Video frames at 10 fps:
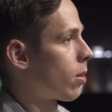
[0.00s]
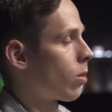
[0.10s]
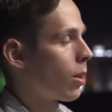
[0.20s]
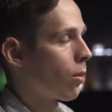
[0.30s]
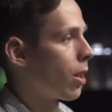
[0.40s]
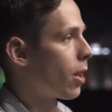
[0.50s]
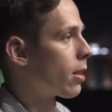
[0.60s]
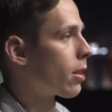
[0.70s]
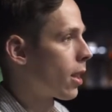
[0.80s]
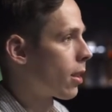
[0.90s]
They were very
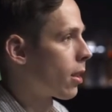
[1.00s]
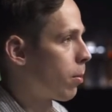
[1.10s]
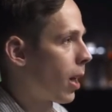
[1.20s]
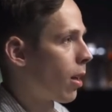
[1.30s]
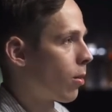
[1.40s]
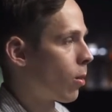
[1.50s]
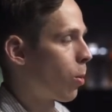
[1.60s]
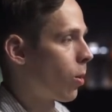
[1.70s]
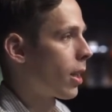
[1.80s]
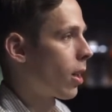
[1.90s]
excited about
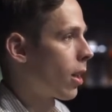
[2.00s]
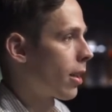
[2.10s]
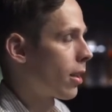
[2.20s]
reporting on it.